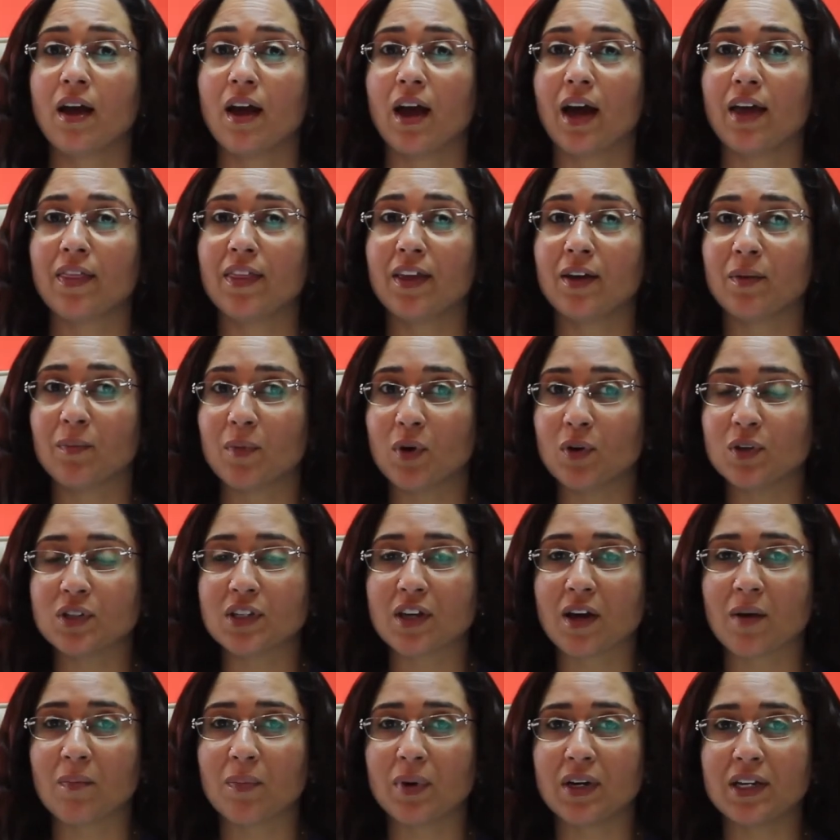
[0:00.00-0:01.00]
I think
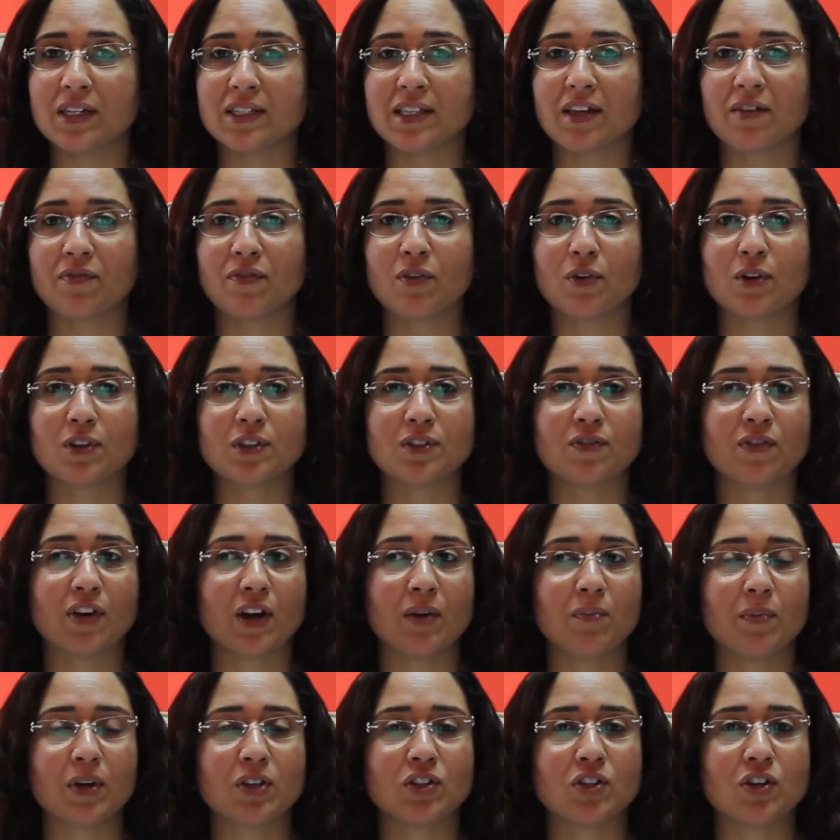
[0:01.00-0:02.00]
most companies that focus
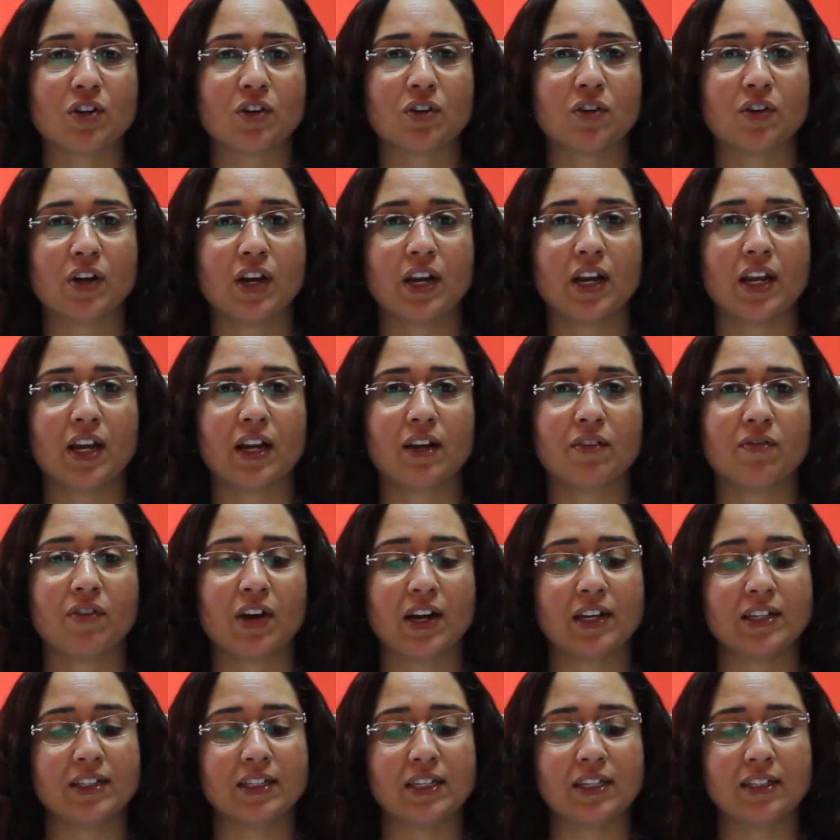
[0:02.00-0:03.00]
very much on creating
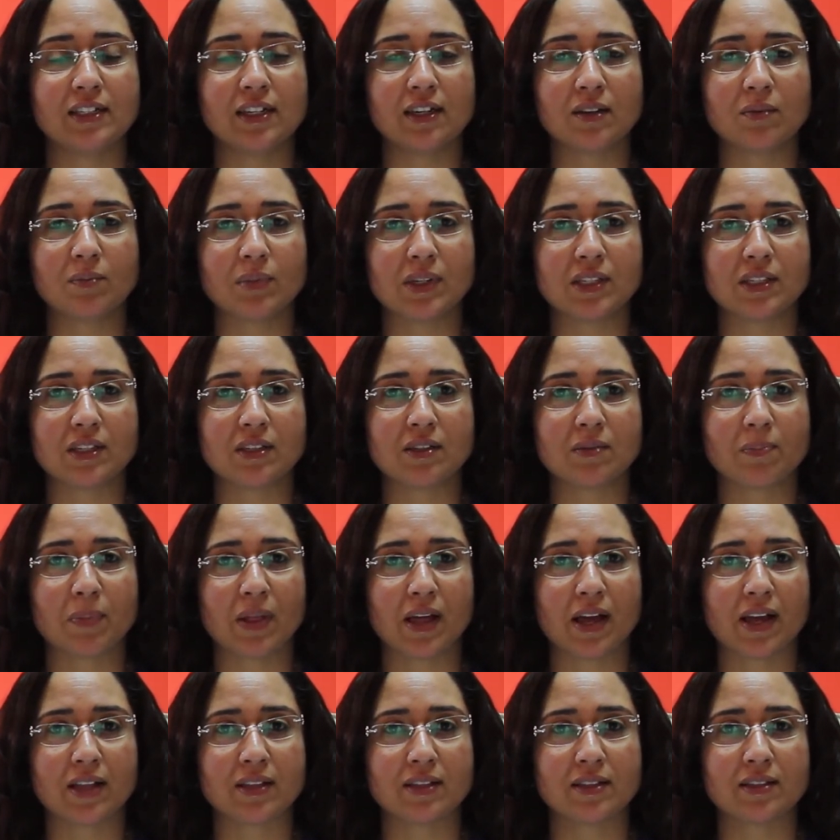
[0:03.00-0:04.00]
very detailed business
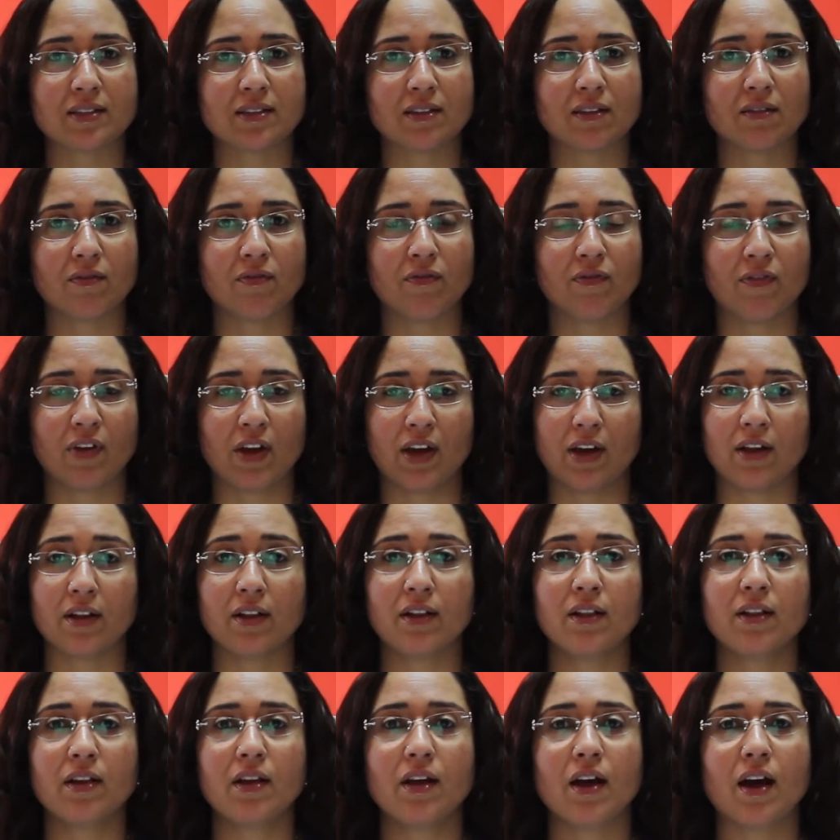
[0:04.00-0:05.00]
plans
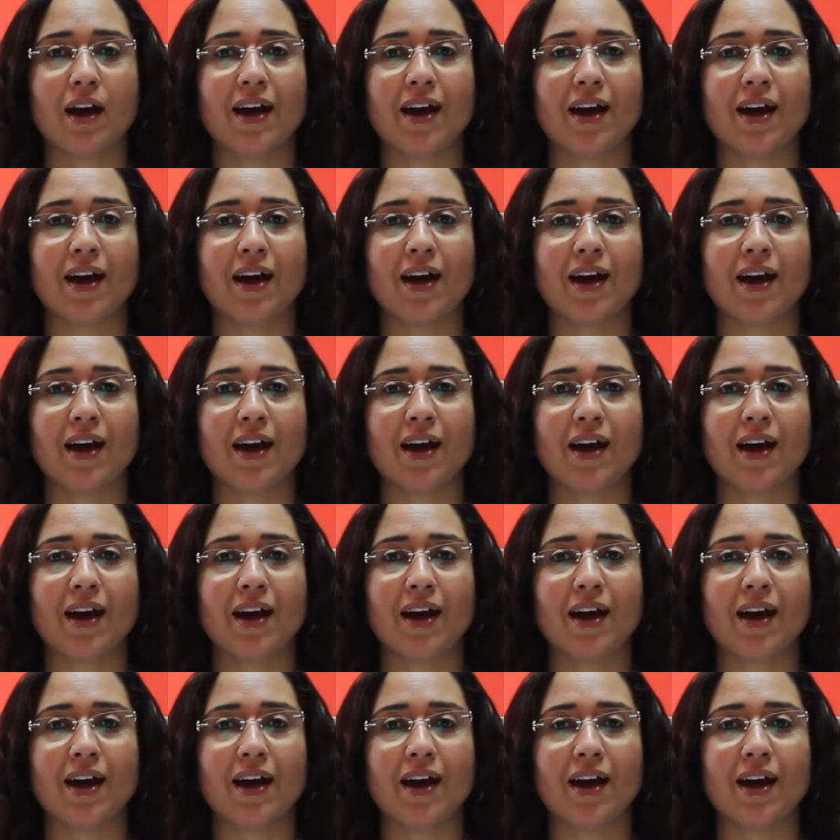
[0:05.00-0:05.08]
fail.